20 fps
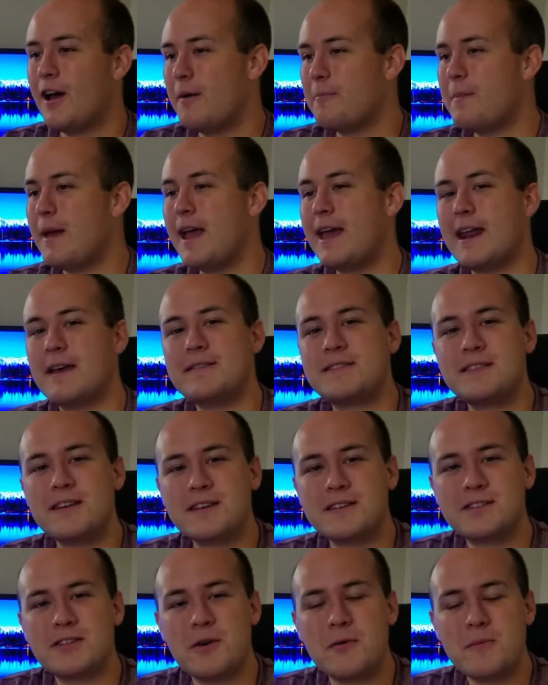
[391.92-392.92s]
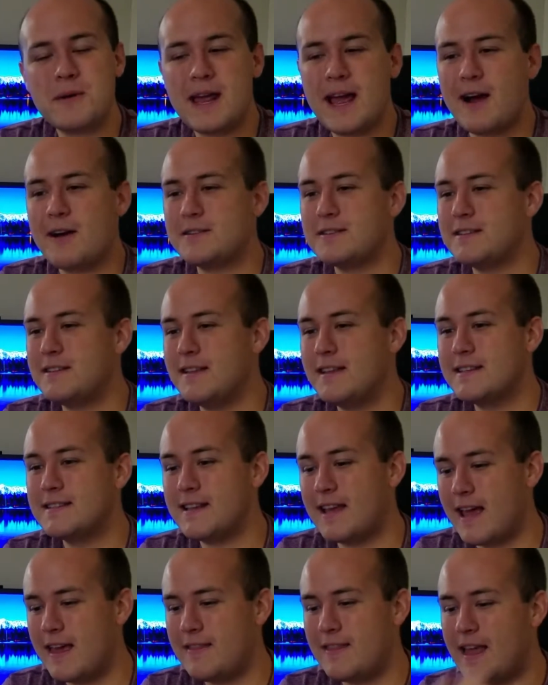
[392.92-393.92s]
man, I've sunk so many hours into this,
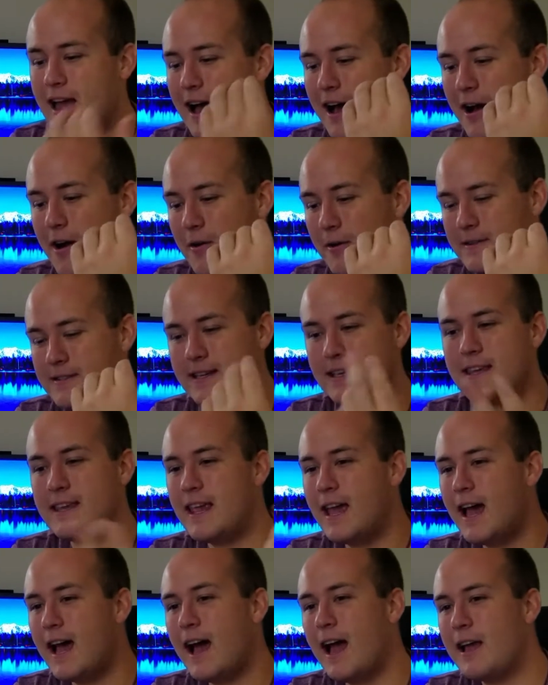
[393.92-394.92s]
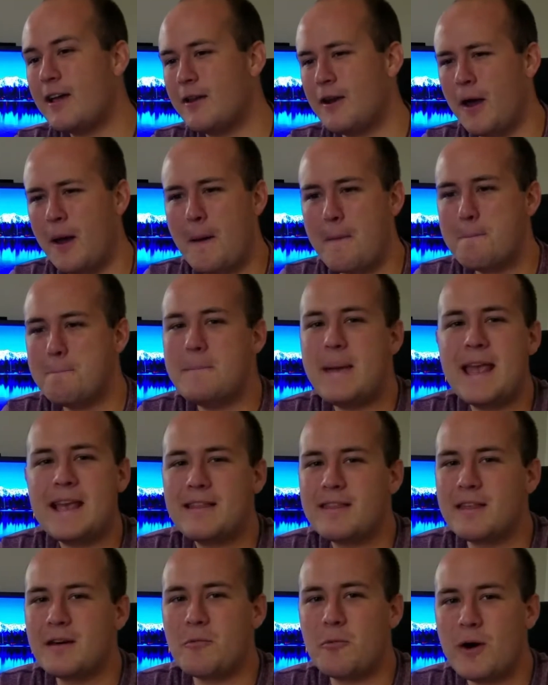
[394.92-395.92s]
and now it's like, yeah, I could
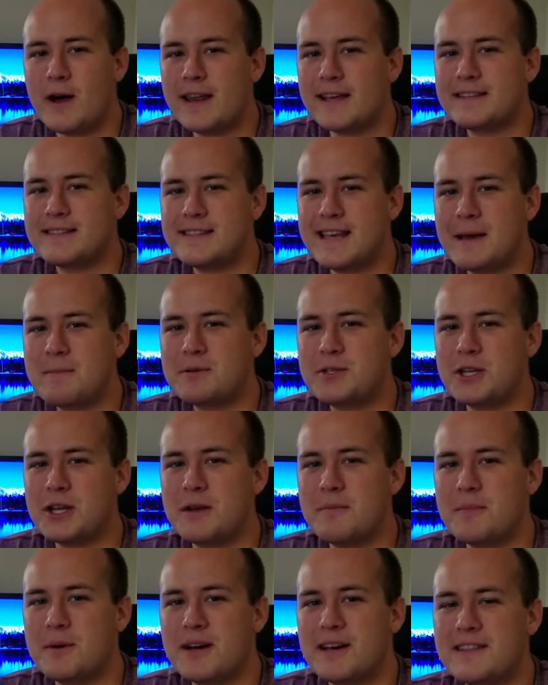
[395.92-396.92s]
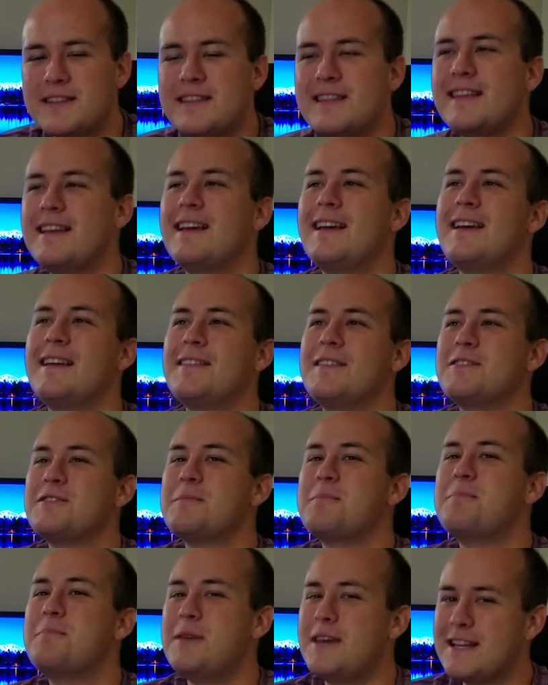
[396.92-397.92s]
make the one exception, but there's
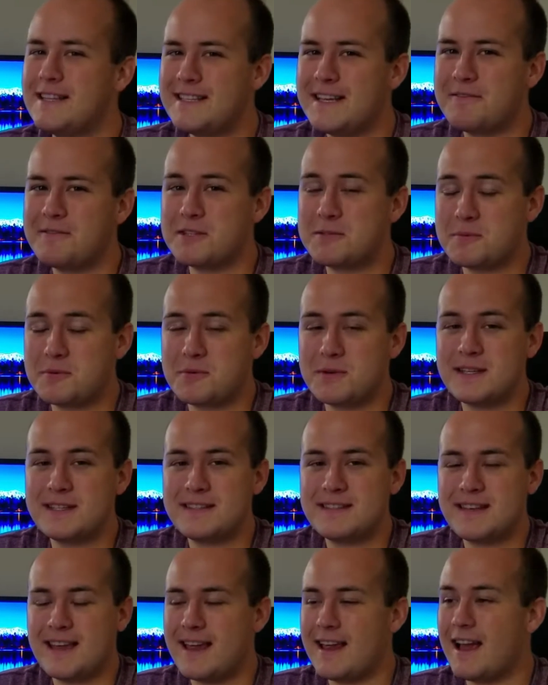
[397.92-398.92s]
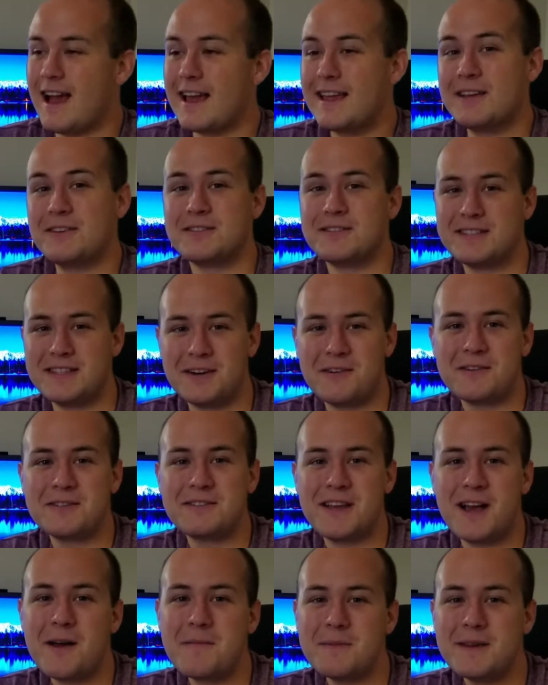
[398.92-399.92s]
a big difference between saying I killed 0
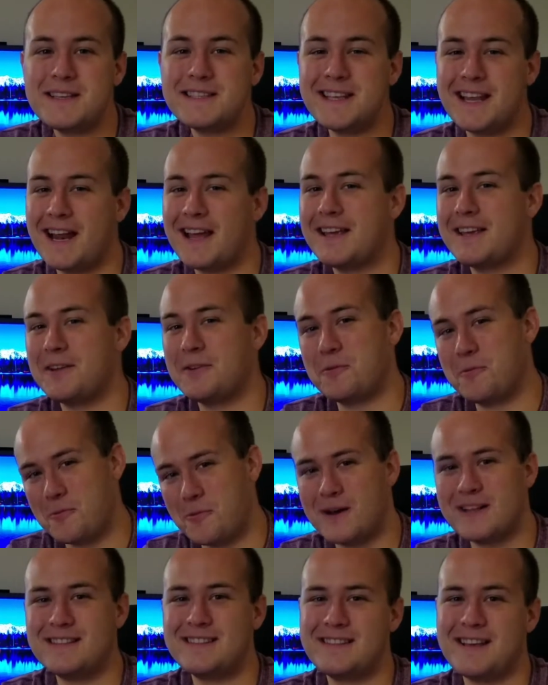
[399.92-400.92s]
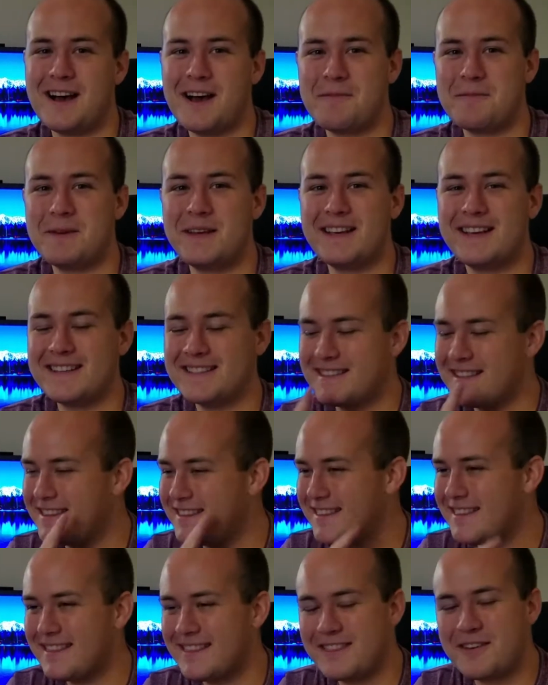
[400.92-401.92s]
zombies and I killed 1 zombie, because
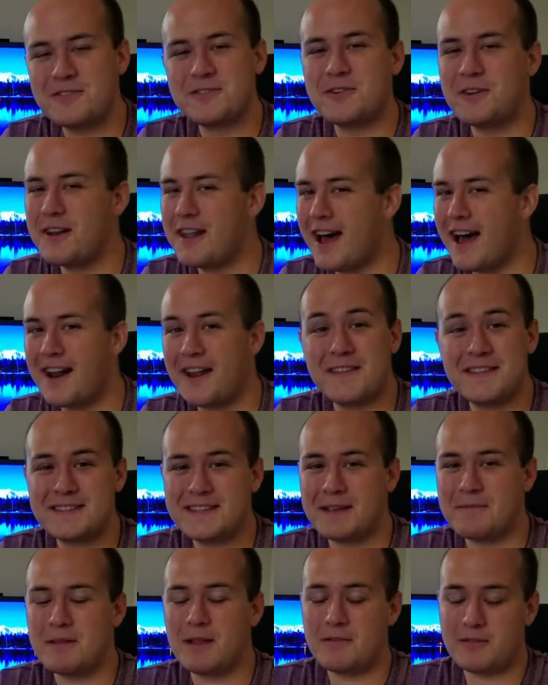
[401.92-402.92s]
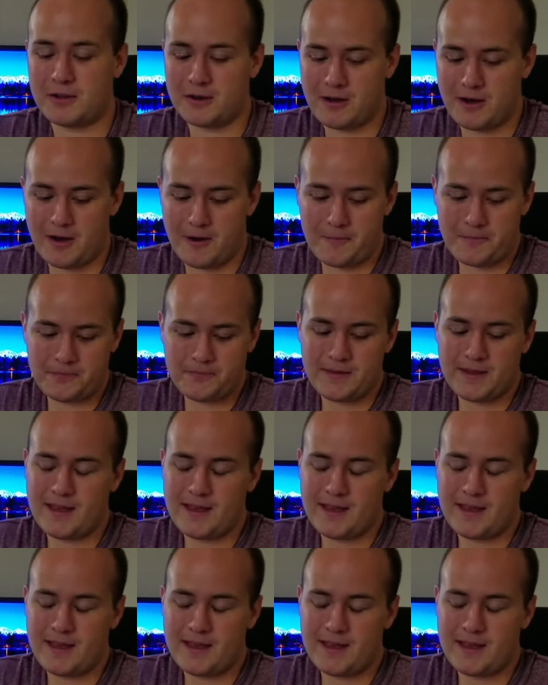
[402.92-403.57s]
those are not on the same level at all.